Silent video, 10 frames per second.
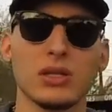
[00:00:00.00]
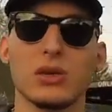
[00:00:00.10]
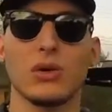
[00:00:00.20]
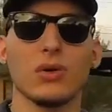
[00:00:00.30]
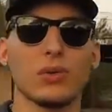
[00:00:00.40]

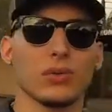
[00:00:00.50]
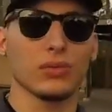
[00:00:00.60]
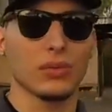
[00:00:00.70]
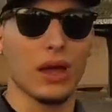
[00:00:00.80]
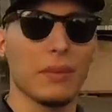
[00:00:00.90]
So
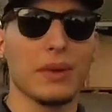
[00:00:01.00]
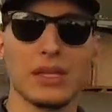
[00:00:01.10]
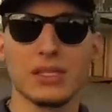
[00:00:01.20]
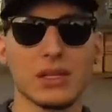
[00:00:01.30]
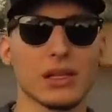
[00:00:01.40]
I
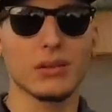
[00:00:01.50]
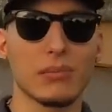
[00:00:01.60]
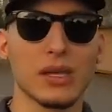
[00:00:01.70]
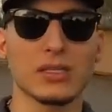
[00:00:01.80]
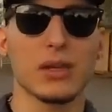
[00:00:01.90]
basically
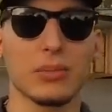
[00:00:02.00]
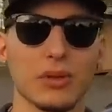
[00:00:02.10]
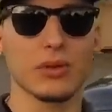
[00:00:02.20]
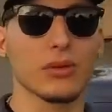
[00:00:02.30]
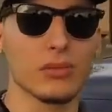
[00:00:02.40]
messed up
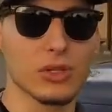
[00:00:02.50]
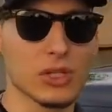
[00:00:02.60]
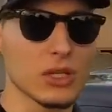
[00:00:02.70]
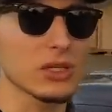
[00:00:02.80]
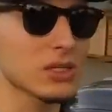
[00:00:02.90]
their
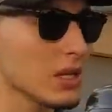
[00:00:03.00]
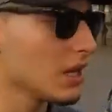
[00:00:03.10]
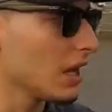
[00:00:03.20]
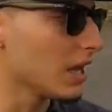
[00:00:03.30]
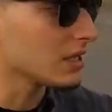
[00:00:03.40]
machines.
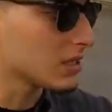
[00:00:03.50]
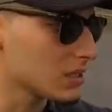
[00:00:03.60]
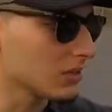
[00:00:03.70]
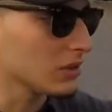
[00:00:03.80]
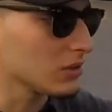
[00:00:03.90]
I
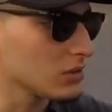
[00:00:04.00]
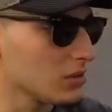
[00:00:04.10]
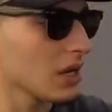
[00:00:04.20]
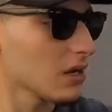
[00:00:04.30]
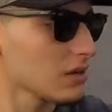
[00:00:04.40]
still need 2
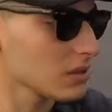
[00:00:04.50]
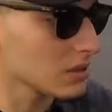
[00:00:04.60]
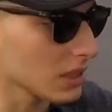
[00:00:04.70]
tires